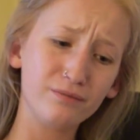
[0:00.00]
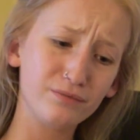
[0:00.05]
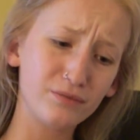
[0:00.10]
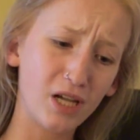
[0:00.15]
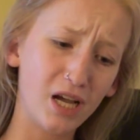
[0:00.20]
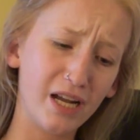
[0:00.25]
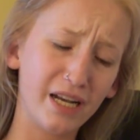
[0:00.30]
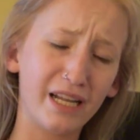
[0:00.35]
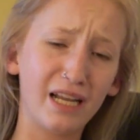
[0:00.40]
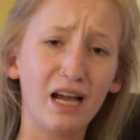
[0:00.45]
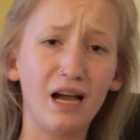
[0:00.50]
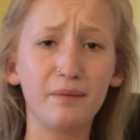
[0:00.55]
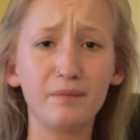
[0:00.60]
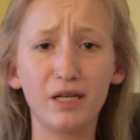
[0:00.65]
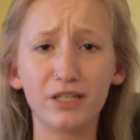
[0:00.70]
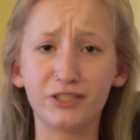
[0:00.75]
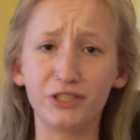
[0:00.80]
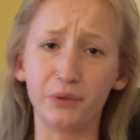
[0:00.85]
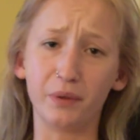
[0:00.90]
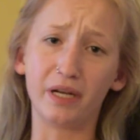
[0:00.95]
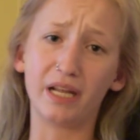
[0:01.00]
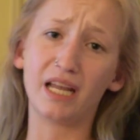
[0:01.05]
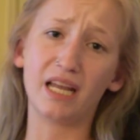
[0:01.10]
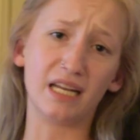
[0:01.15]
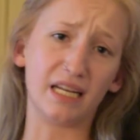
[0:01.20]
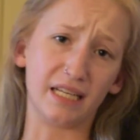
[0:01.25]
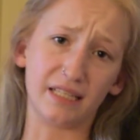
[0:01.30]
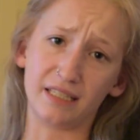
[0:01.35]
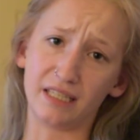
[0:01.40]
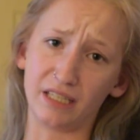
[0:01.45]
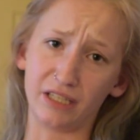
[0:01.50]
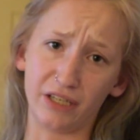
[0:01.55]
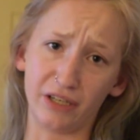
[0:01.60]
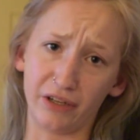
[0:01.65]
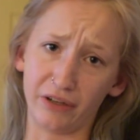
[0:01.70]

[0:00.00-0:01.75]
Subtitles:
honey, I'm not doing anything to